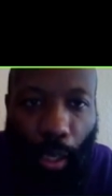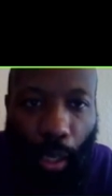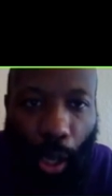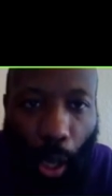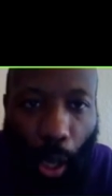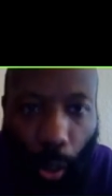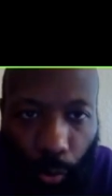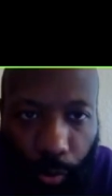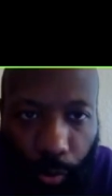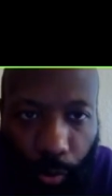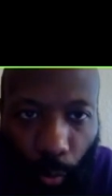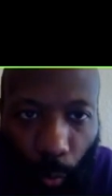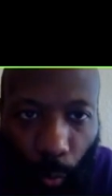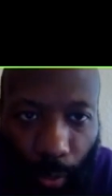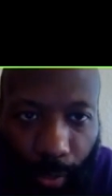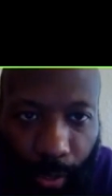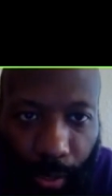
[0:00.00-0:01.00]
Host,
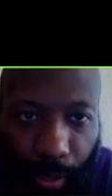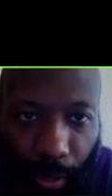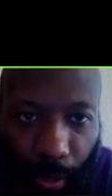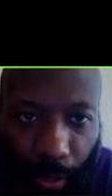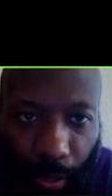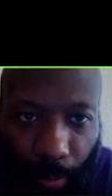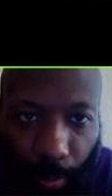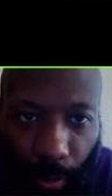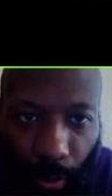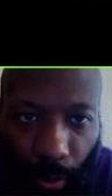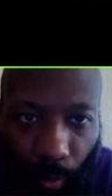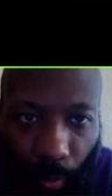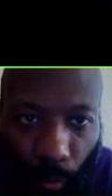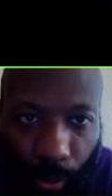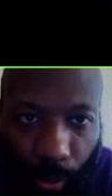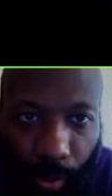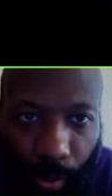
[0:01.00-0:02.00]
what does seed mean?
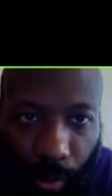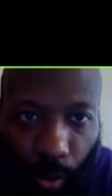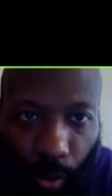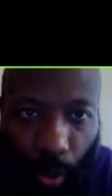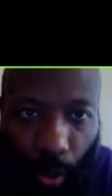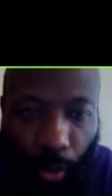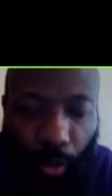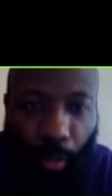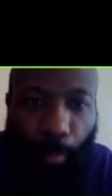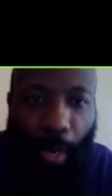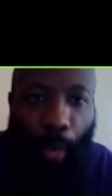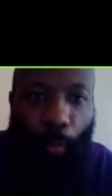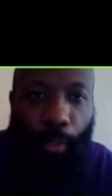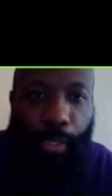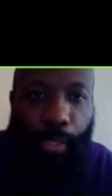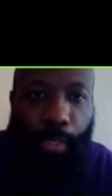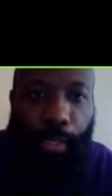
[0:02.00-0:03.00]
What is this talking
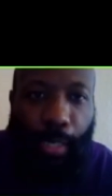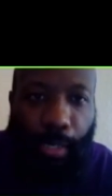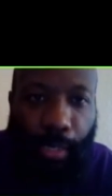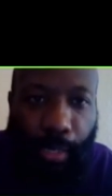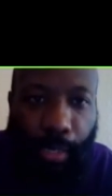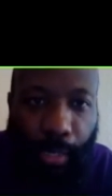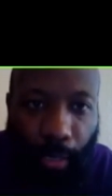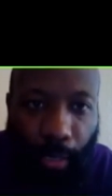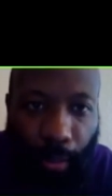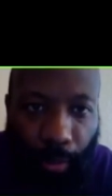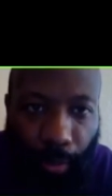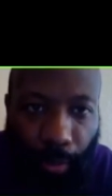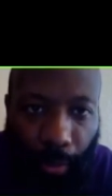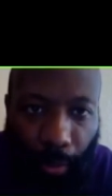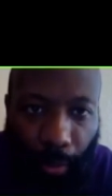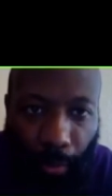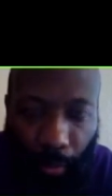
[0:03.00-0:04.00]
about when it says seed?